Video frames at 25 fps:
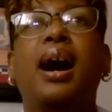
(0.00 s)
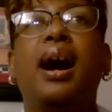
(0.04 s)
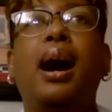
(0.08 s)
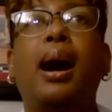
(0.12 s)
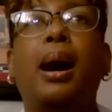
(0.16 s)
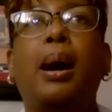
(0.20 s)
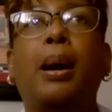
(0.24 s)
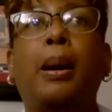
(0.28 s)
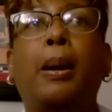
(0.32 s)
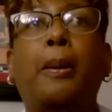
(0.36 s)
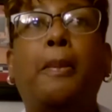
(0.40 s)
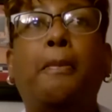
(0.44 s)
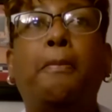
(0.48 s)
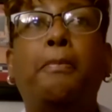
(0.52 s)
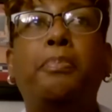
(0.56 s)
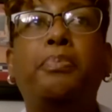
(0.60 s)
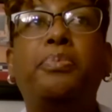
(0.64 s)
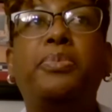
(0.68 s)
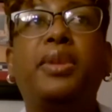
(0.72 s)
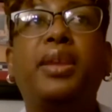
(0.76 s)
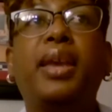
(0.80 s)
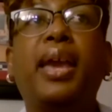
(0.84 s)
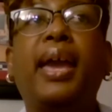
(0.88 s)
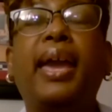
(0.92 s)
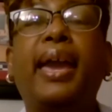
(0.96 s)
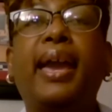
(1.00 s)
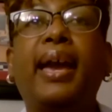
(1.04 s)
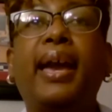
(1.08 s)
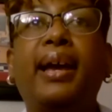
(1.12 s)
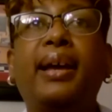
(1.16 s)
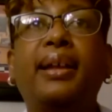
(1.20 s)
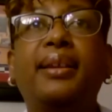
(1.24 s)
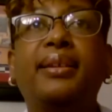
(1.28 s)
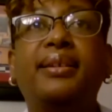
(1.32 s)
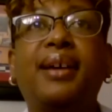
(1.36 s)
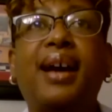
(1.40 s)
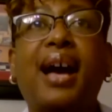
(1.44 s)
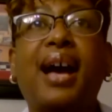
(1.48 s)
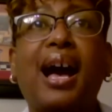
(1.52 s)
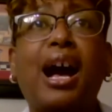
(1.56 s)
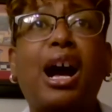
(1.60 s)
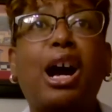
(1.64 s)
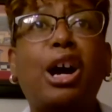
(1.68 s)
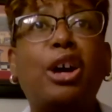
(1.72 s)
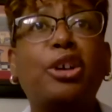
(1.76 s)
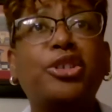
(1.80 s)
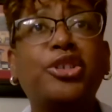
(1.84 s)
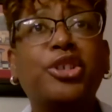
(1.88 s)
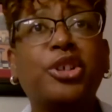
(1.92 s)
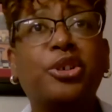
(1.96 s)
Um, and
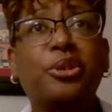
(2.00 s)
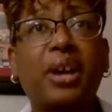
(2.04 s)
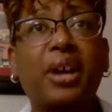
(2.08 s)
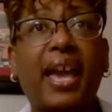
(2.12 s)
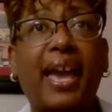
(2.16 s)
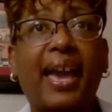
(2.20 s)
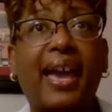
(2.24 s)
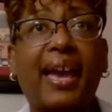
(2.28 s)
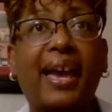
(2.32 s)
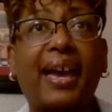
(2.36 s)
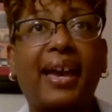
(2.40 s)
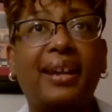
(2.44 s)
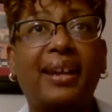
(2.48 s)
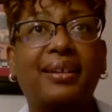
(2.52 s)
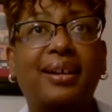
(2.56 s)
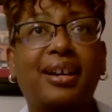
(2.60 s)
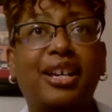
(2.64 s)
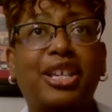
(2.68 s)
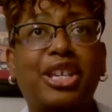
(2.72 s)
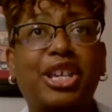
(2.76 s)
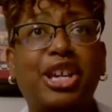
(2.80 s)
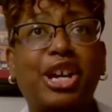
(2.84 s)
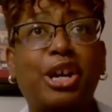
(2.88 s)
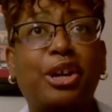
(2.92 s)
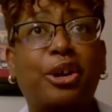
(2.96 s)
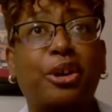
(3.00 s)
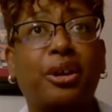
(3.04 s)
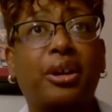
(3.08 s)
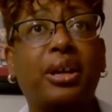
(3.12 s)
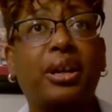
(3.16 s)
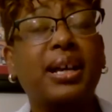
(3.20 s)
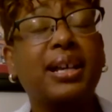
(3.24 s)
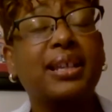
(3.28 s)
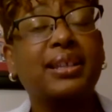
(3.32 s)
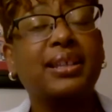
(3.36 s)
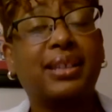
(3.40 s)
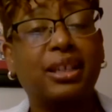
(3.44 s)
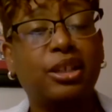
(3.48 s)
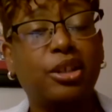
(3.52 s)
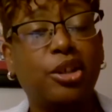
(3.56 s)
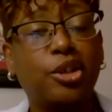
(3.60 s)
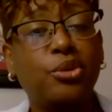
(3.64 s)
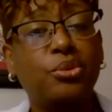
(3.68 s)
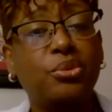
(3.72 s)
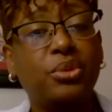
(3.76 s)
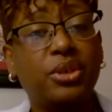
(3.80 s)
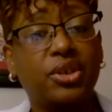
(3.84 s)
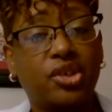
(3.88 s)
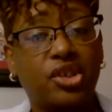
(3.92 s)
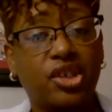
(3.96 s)
I also had a younger cousin
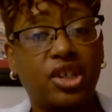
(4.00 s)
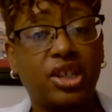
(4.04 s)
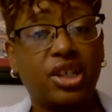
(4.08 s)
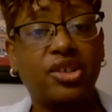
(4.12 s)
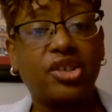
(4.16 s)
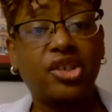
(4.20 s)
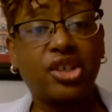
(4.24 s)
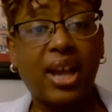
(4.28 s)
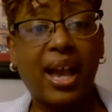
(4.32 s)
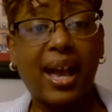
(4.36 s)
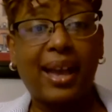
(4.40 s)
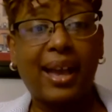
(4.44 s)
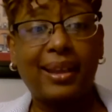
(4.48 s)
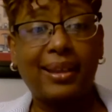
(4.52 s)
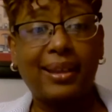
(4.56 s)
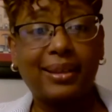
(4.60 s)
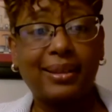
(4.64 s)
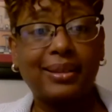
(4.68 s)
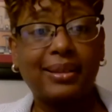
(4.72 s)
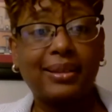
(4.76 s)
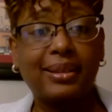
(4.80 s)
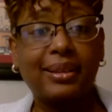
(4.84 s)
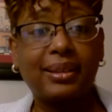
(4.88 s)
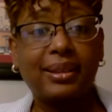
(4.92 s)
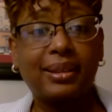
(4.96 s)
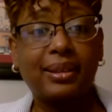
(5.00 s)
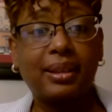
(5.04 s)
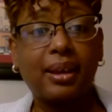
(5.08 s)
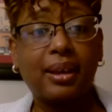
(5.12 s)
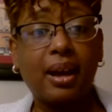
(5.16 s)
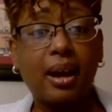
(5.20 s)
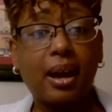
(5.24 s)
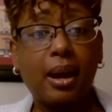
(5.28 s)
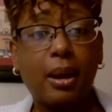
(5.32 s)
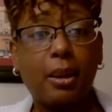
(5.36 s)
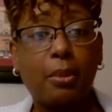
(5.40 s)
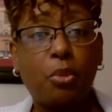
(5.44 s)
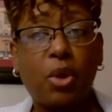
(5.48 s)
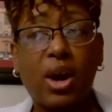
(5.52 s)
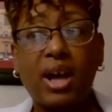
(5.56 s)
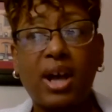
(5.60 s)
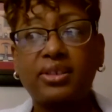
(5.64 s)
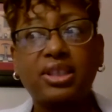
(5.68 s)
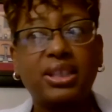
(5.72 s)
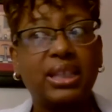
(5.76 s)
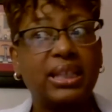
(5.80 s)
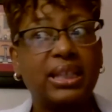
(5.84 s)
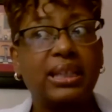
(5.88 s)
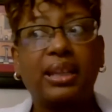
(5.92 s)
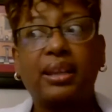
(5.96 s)
who was just shot um, while
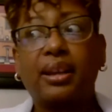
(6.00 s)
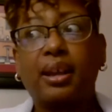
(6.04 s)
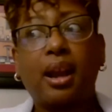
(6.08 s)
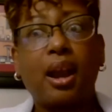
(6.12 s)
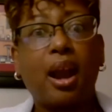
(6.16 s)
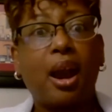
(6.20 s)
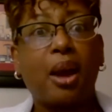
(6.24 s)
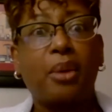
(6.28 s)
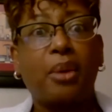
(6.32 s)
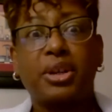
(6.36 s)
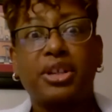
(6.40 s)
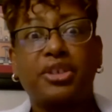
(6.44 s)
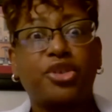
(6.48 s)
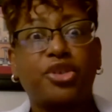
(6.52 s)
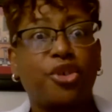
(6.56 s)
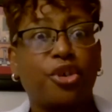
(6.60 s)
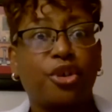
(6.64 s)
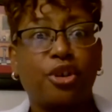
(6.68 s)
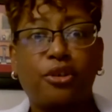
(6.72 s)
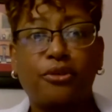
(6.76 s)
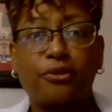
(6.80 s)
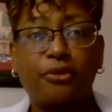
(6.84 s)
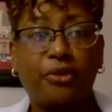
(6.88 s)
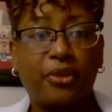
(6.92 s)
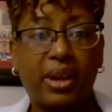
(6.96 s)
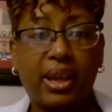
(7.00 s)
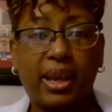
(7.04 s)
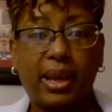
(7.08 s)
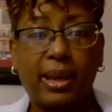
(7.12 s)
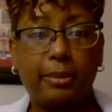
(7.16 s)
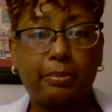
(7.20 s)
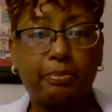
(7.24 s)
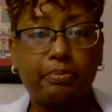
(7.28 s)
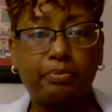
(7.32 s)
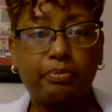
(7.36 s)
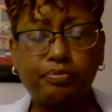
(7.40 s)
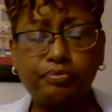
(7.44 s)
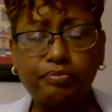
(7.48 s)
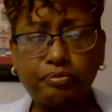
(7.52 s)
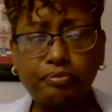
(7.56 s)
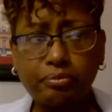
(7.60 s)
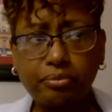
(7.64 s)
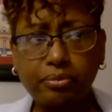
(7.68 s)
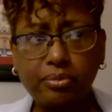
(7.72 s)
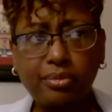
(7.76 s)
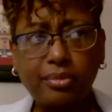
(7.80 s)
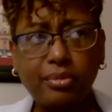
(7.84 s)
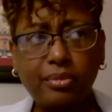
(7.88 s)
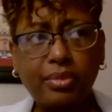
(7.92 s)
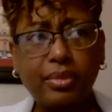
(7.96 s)
sitting in a car with his girlfriend.
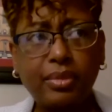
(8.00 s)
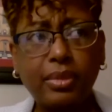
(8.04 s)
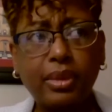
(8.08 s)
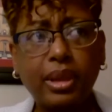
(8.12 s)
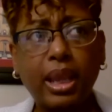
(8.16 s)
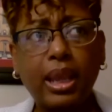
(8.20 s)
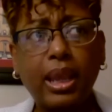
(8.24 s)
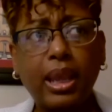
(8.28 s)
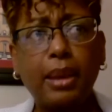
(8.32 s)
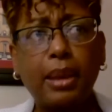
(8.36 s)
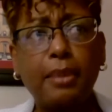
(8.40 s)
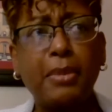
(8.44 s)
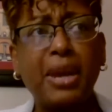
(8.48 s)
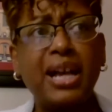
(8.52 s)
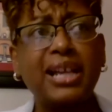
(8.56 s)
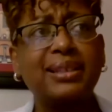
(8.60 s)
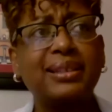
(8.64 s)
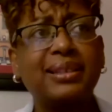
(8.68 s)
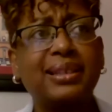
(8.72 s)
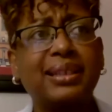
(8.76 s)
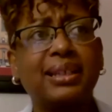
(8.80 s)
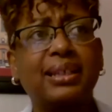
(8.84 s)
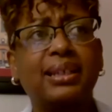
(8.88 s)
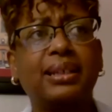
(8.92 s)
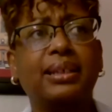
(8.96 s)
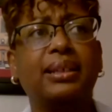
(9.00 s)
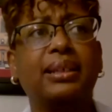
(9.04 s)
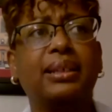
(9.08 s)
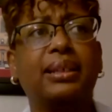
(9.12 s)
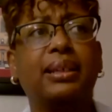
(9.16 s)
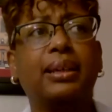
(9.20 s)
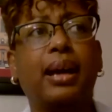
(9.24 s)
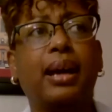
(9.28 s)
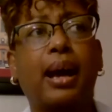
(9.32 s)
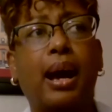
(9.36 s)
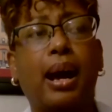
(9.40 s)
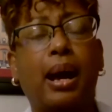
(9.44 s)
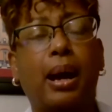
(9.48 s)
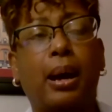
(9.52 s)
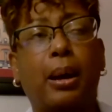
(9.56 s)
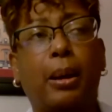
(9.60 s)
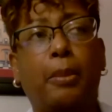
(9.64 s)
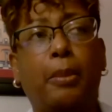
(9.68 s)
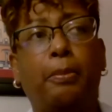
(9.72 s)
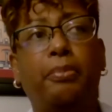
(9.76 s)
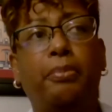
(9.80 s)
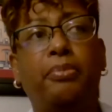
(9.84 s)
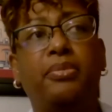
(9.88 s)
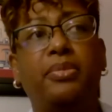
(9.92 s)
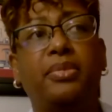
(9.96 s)
And my son
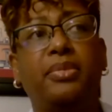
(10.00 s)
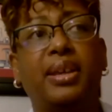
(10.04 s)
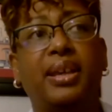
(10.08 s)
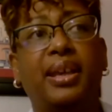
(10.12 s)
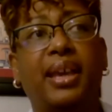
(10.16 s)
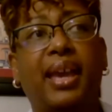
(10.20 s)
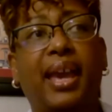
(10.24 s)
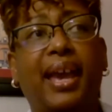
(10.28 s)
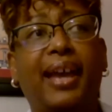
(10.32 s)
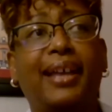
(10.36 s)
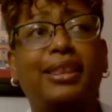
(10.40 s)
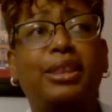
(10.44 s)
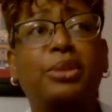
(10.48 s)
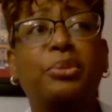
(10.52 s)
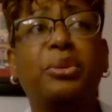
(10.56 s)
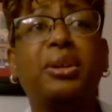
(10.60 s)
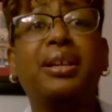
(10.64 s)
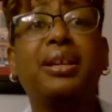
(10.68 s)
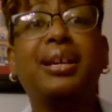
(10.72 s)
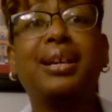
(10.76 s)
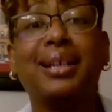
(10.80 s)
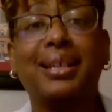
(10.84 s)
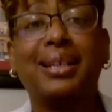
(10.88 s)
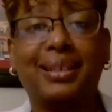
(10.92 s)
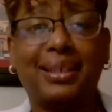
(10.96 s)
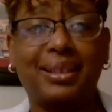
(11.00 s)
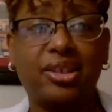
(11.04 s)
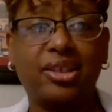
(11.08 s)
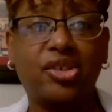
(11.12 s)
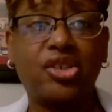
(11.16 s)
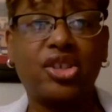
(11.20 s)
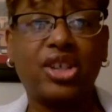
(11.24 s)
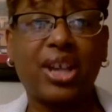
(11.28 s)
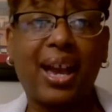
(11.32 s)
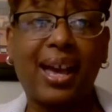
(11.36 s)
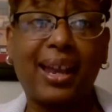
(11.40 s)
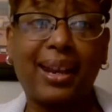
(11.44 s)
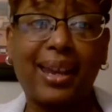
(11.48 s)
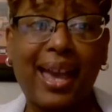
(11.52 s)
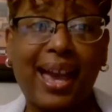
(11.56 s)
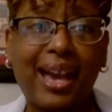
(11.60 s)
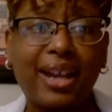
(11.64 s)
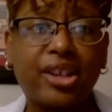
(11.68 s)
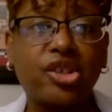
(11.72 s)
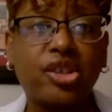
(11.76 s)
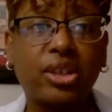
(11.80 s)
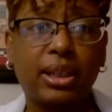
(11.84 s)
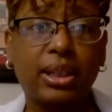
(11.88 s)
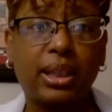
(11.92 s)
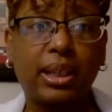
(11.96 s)
um, had three cousins shot
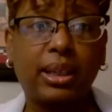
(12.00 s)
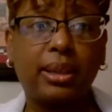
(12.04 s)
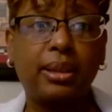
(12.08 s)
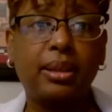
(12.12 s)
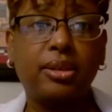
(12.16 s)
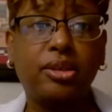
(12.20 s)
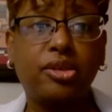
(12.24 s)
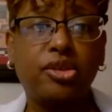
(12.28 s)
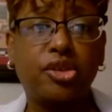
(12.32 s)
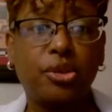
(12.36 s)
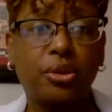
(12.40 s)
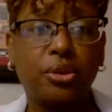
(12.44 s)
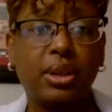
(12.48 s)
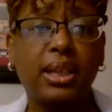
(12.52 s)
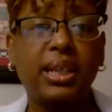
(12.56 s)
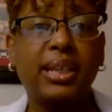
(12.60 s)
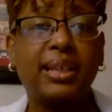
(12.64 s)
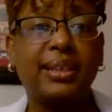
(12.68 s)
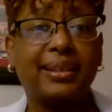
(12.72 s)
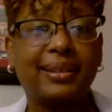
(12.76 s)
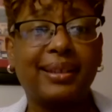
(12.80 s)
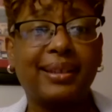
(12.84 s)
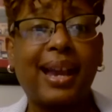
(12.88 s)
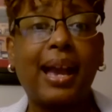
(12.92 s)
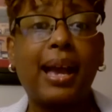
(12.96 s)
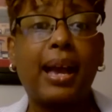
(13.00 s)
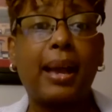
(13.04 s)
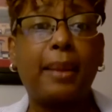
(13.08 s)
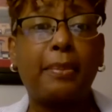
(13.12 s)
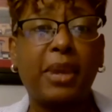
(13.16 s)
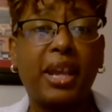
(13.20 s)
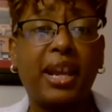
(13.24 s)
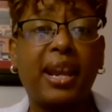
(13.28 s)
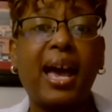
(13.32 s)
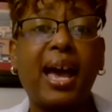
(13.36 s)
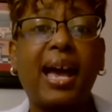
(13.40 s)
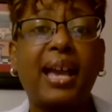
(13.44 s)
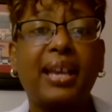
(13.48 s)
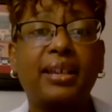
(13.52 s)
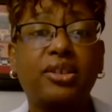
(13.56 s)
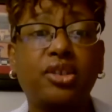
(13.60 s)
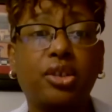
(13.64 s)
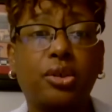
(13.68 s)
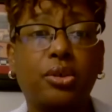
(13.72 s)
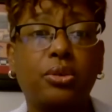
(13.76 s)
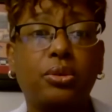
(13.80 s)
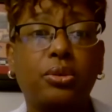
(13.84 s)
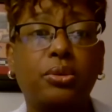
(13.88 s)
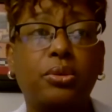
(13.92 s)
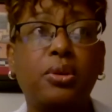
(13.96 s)
actually during his time in high
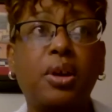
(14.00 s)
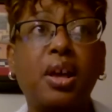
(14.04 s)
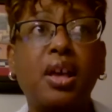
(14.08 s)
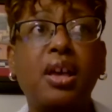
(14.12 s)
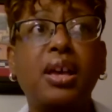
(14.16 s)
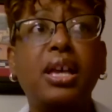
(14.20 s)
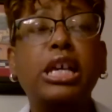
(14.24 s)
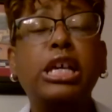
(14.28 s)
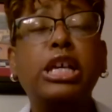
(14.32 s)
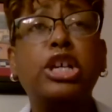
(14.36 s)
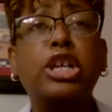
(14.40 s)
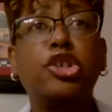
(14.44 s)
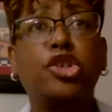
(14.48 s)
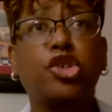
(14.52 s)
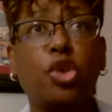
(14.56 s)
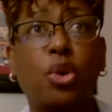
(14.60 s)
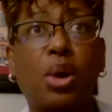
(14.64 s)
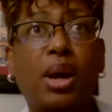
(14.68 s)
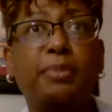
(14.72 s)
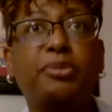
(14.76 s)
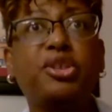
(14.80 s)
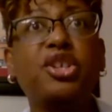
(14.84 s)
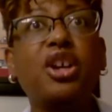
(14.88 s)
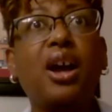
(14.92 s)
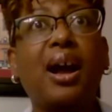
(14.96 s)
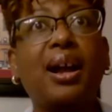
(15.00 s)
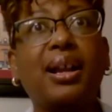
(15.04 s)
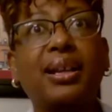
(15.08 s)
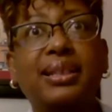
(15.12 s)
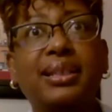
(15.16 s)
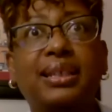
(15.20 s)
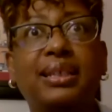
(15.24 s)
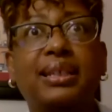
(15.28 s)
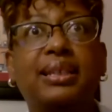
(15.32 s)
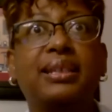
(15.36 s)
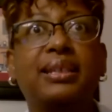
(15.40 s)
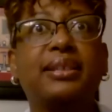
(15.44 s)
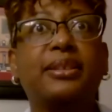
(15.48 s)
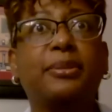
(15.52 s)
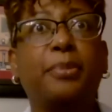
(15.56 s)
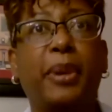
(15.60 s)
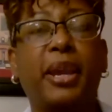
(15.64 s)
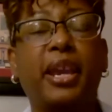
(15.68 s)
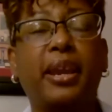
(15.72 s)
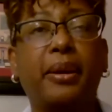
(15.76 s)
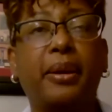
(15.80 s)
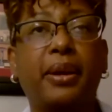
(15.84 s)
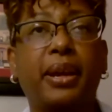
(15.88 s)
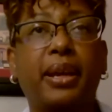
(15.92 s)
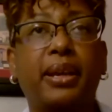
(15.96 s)
school. So I'm talking to this
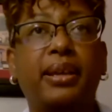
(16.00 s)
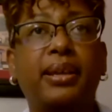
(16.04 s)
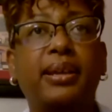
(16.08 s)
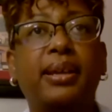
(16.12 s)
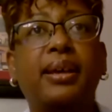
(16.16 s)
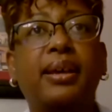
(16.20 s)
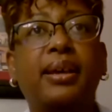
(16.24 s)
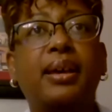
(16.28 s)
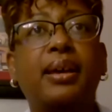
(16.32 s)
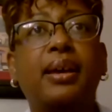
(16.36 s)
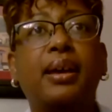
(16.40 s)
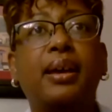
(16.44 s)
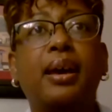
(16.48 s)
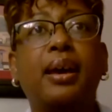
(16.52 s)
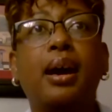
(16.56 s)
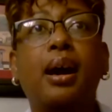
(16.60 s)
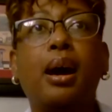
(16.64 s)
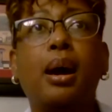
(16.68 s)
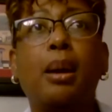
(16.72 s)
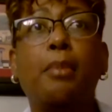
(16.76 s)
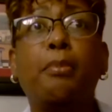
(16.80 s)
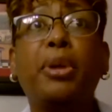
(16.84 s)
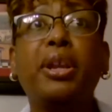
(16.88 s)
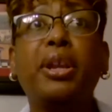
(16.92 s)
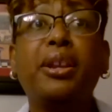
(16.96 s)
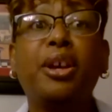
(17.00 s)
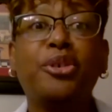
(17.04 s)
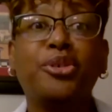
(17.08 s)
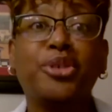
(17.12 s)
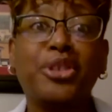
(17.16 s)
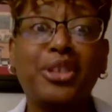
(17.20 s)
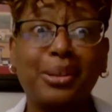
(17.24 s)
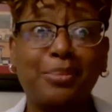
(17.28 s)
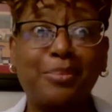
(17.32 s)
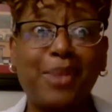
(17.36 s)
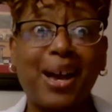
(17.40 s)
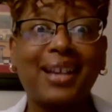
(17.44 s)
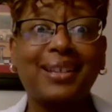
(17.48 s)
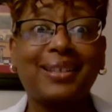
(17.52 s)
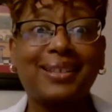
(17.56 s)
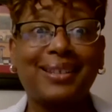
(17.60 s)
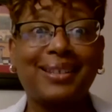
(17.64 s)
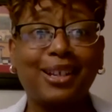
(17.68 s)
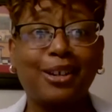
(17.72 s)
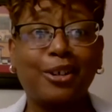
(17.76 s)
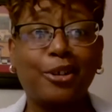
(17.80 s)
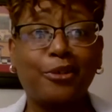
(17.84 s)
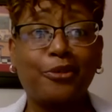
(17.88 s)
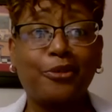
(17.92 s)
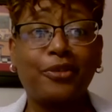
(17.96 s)
parent, unbeknownst to
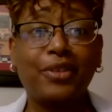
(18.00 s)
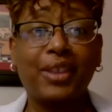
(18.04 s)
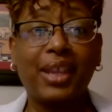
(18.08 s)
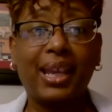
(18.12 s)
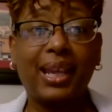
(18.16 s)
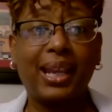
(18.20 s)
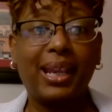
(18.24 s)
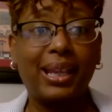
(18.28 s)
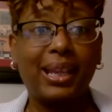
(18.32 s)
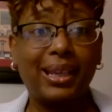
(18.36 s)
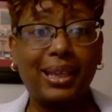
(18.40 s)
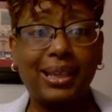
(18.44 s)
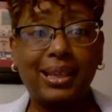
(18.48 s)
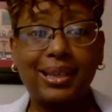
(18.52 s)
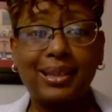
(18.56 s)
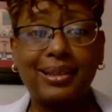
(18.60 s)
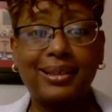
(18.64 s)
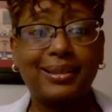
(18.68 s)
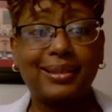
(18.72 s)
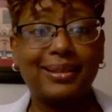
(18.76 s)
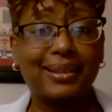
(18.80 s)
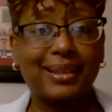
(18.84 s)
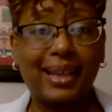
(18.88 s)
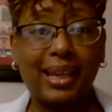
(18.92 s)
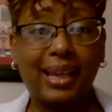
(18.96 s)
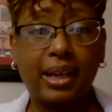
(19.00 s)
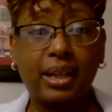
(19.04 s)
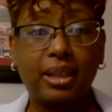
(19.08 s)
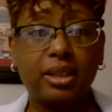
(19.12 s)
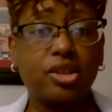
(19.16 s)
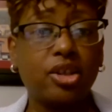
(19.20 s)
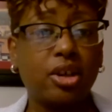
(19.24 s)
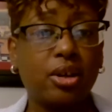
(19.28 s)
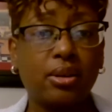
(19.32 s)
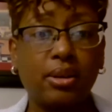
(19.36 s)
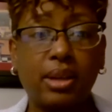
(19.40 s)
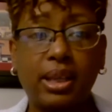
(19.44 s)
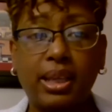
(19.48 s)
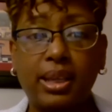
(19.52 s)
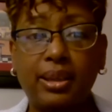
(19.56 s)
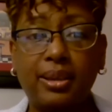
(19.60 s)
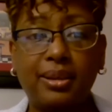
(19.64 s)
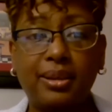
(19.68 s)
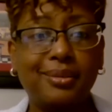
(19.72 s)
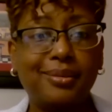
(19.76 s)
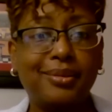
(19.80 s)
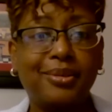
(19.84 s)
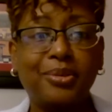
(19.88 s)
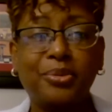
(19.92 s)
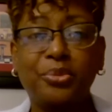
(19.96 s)
myself, that he is an
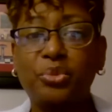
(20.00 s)
attorney